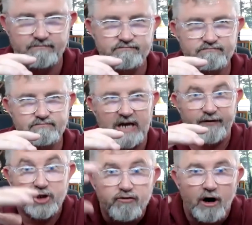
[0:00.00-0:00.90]
if it's
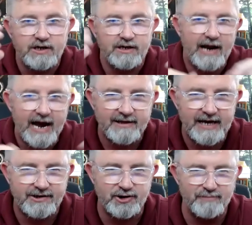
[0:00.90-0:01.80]
rotten, I like that
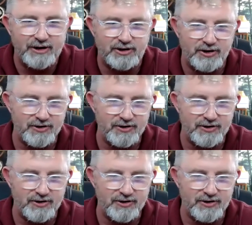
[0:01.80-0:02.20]
term that you use.